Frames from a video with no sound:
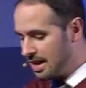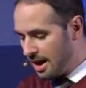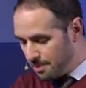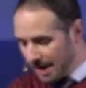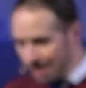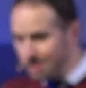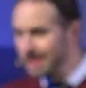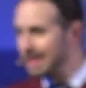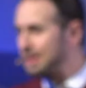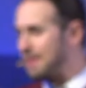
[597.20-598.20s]
a
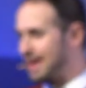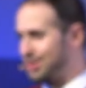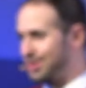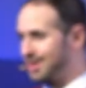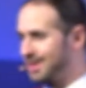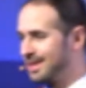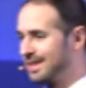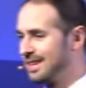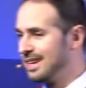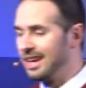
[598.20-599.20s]
baby in a manger,
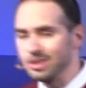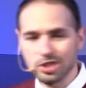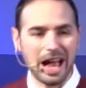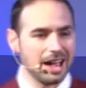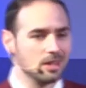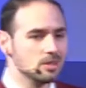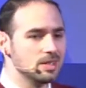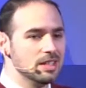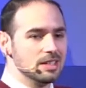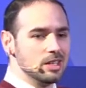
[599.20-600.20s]
a child,
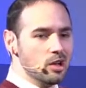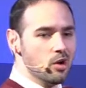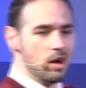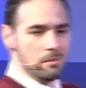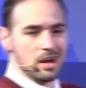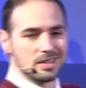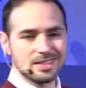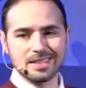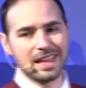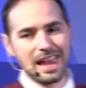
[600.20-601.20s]
you know,
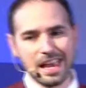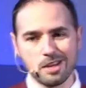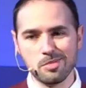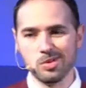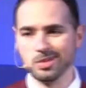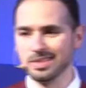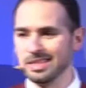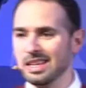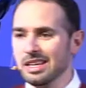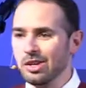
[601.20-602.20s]
amongst the animals
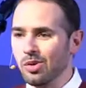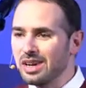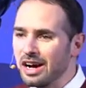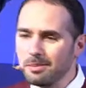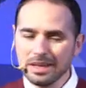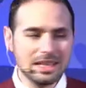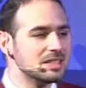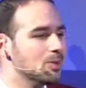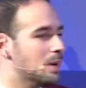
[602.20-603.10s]
and, you know, coming into a